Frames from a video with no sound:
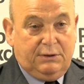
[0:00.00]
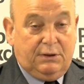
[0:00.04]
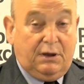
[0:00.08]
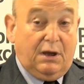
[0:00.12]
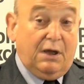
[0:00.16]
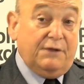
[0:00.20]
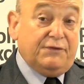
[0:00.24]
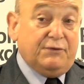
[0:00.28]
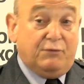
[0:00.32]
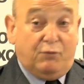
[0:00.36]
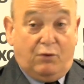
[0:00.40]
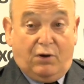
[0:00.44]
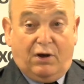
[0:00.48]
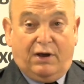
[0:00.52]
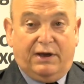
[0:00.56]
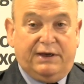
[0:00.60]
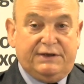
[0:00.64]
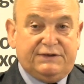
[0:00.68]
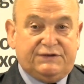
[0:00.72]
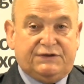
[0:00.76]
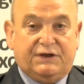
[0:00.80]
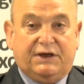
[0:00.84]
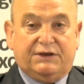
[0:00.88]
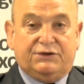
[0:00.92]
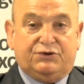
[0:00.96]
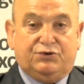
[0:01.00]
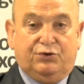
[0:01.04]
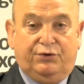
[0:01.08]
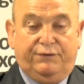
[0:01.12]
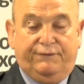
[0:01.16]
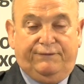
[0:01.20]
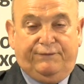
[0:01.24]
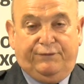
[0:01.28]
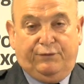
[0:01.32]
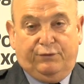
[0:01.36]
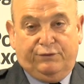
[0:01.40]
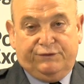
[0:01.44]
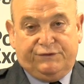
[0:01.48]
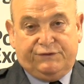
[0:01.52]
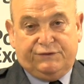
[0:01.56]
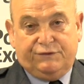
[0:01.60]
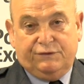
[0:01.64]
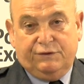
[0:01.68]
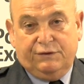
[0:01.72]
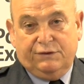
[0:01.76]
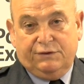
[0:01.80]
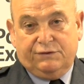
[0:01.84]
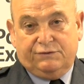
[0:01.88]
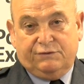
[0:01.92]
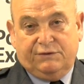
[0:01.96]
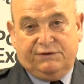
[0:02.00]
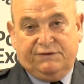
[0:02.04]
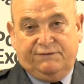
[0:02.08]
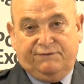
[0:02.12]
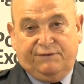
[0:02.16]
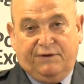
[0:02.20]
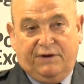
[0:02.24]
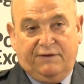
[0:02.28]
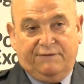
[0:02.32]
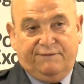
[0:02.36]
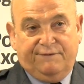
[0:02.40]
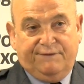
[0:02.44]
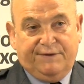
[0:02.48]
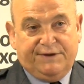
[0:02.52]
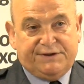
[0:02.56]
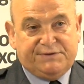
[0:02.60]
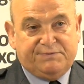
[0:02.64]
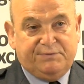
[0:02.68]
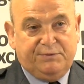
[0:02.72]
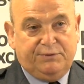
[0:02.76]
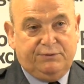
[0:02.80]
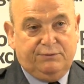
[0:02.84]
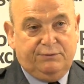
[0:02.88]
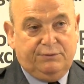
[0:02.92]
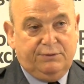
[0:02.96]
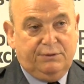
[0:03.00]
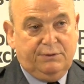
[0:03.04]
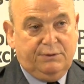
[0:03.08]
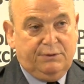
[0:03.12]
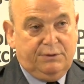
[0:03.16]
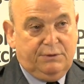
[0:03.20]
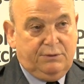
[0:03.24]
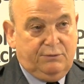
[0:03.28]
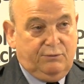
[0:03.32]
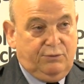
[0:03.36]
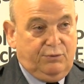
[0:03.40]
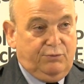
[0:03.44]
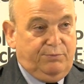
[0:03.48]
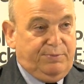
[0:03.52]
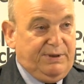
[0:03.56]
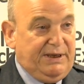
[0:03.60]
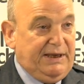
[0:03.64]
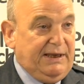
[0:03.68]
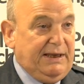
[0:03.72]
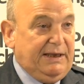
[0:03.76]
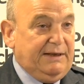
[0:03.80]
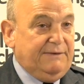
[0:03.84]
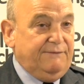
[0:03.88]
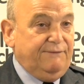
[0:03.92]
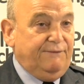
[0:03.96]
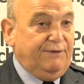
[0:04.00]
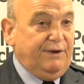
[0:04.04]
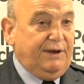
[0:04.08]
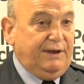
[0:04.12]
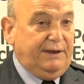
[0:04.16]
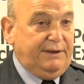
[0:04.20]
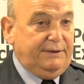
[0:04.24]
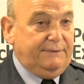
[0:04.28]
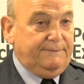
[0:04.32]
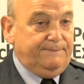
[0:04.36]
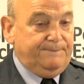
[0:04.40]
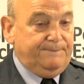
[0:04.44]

Otherwise, that Joint Force 25 investment will be in vain.